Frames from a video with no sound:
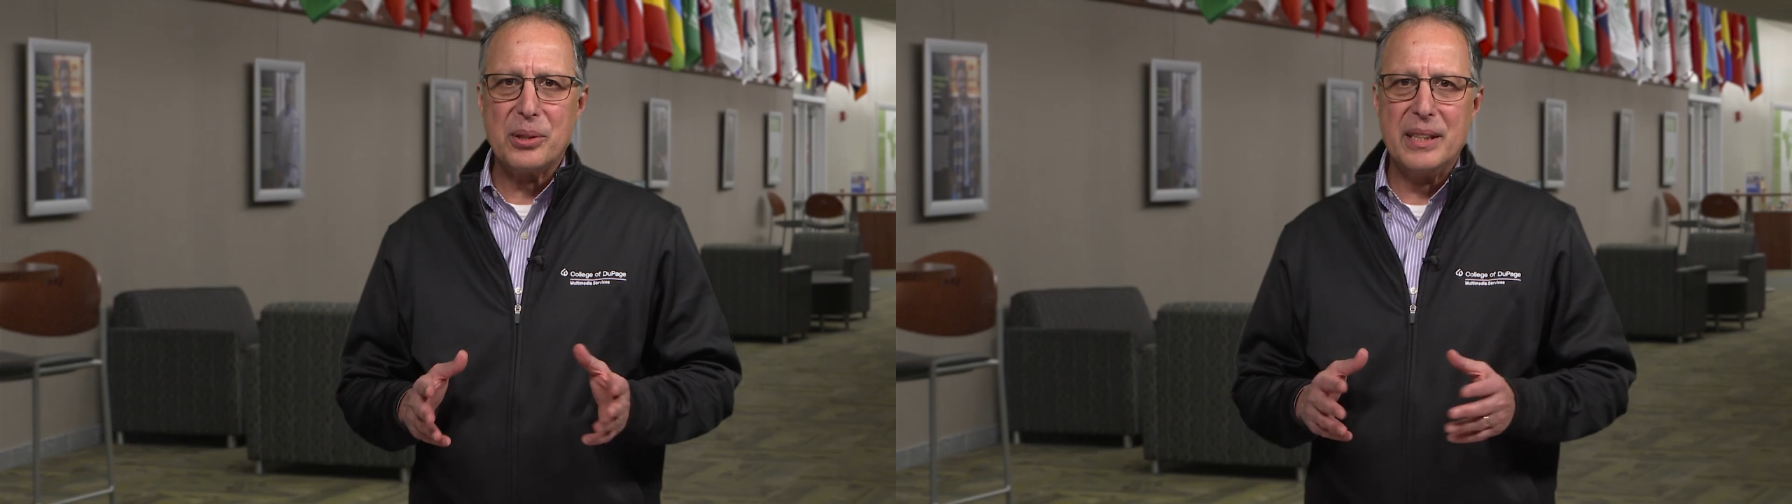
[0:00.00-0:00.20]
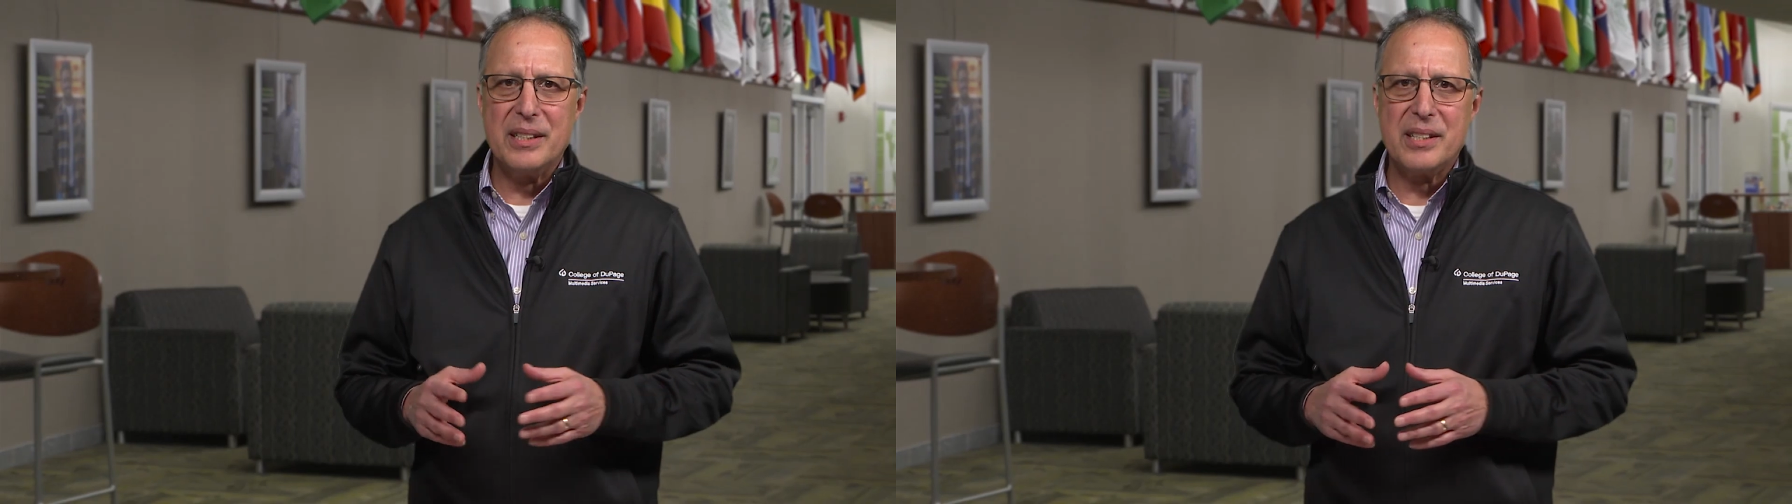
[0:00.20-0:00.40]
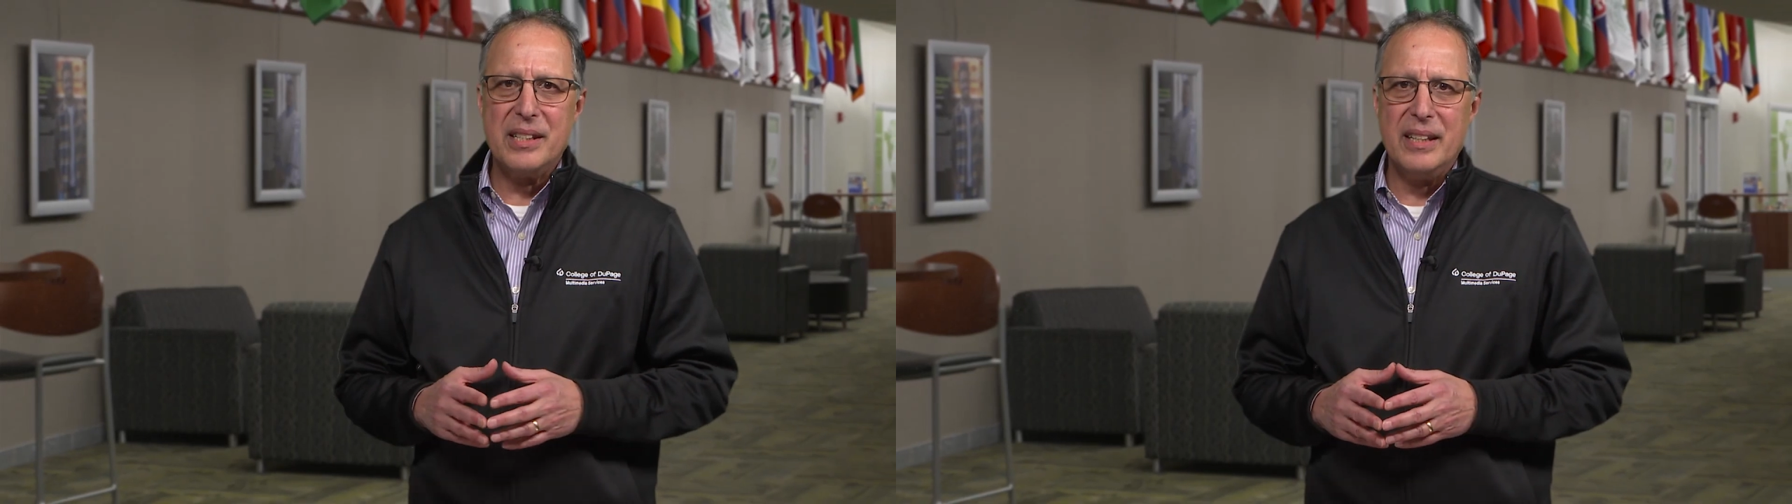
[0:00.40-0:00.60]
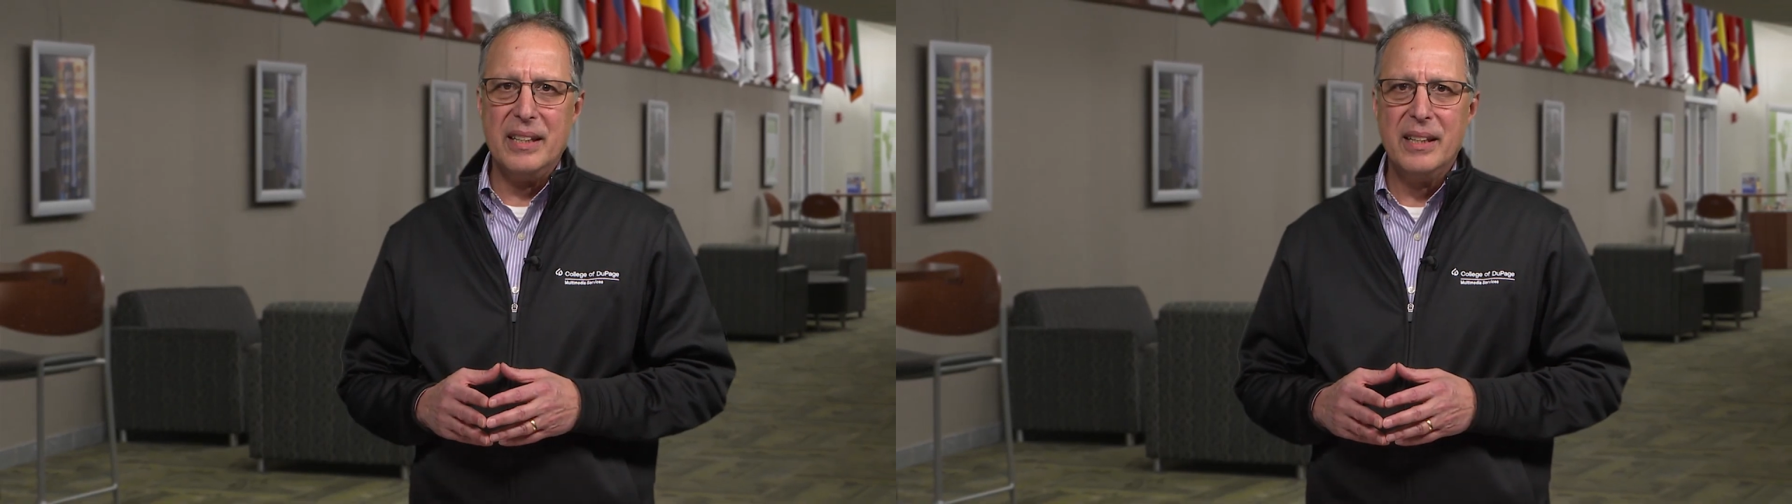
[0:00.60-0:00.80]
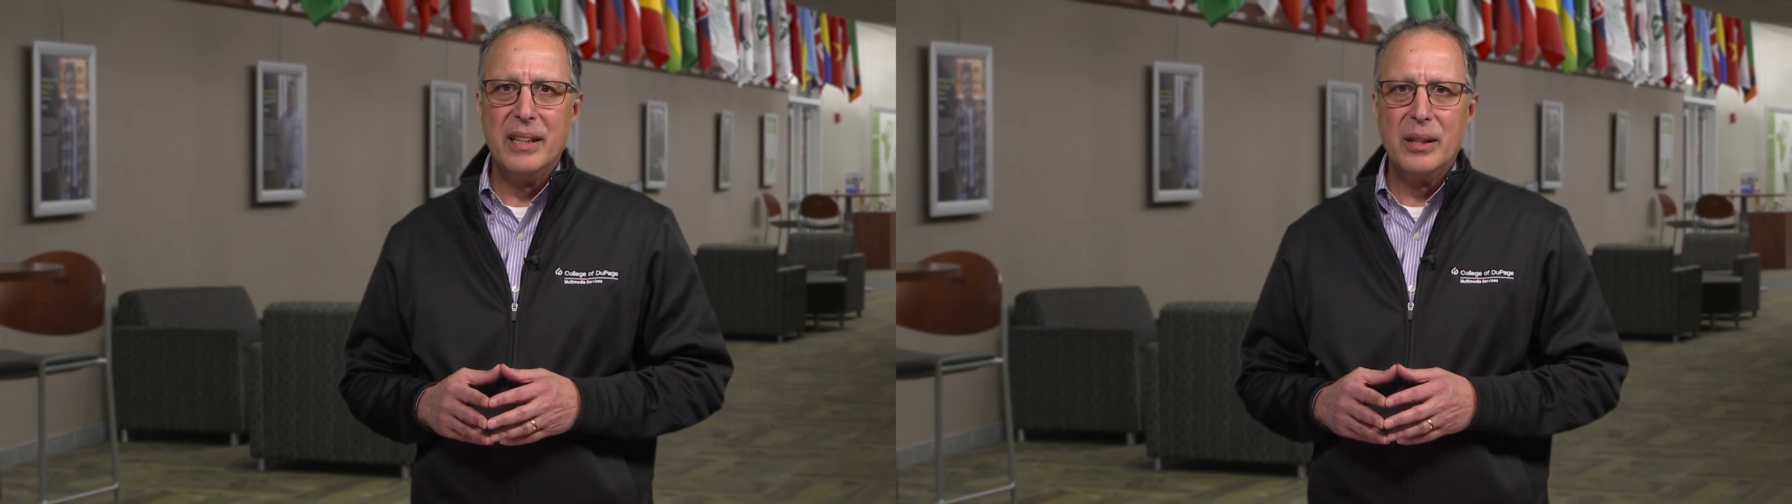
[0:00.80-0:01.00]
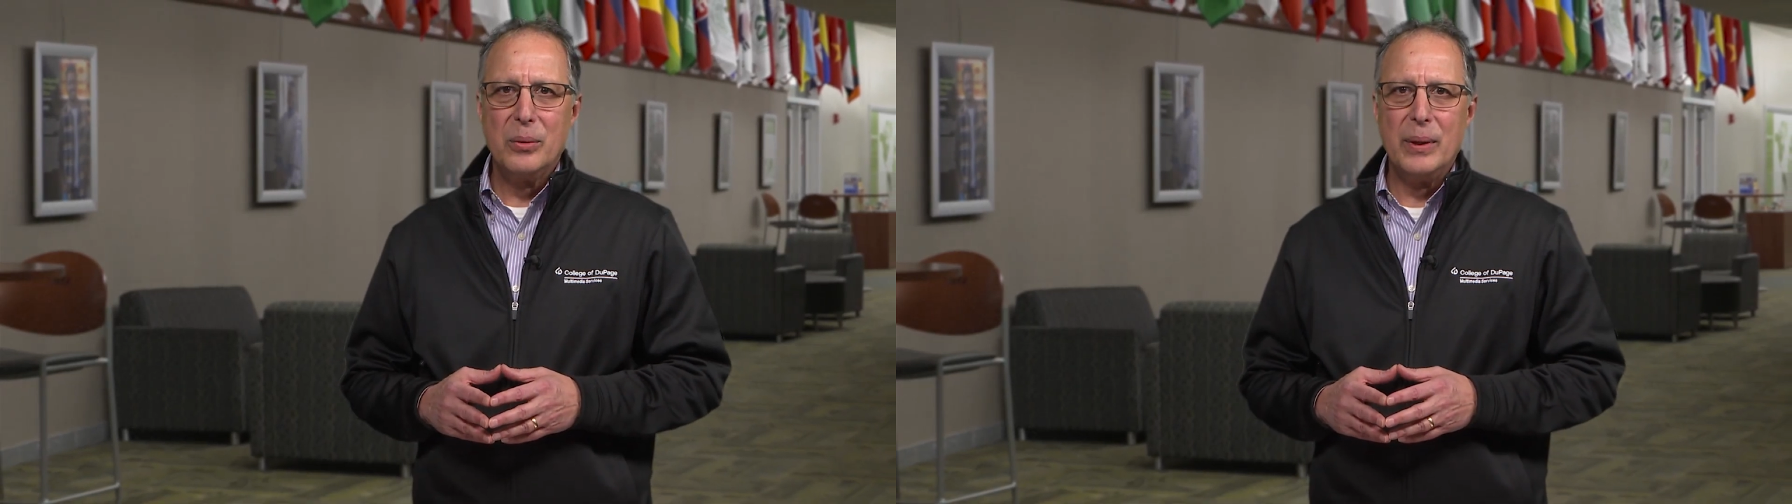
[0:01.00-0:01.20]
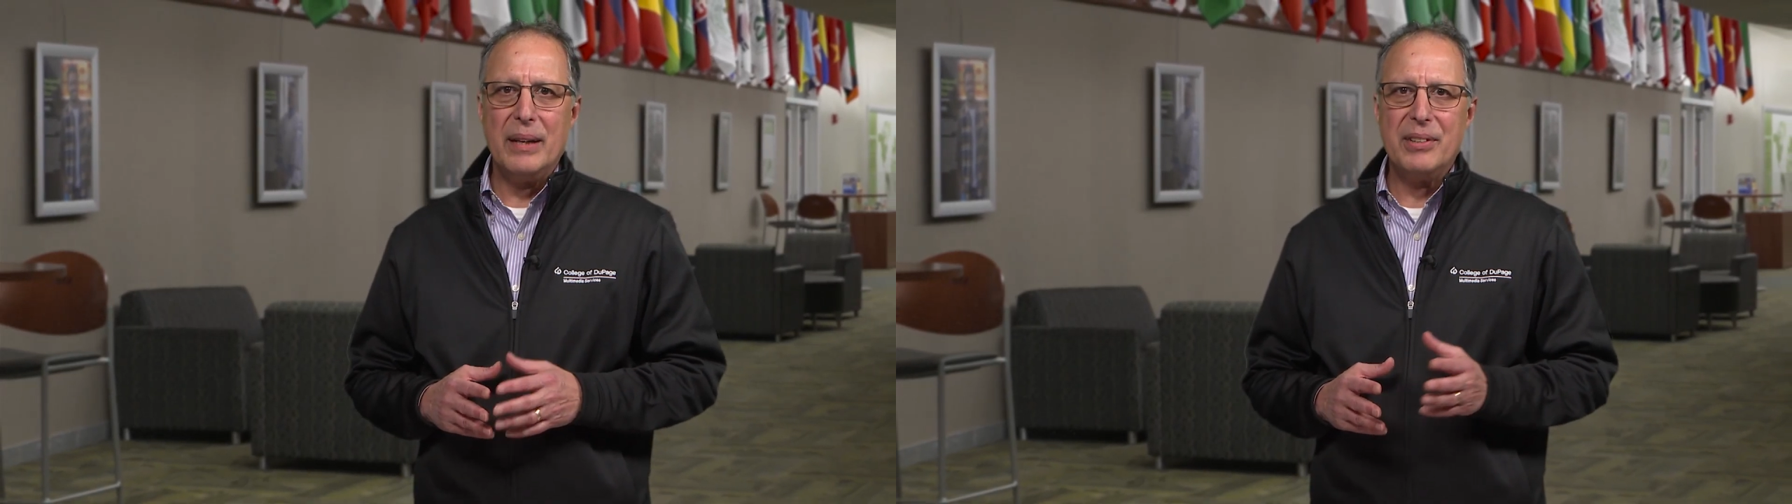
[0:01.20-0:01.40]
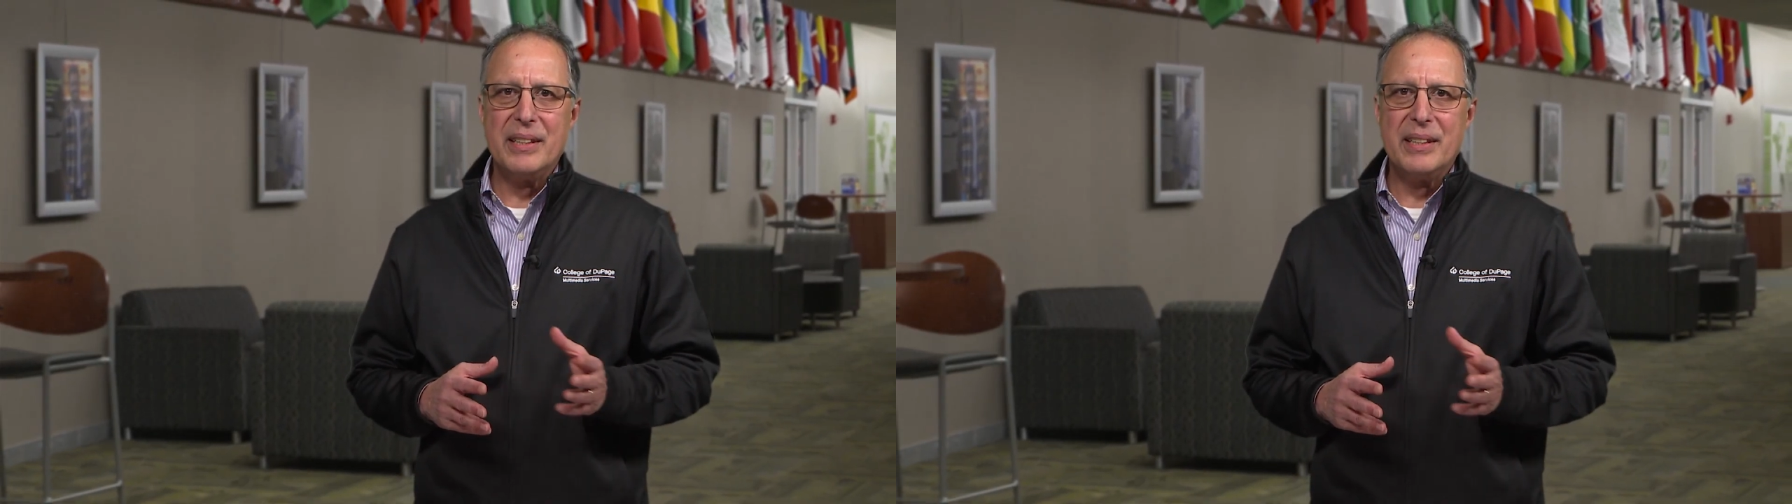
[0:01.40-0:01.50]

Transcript: can see, we have the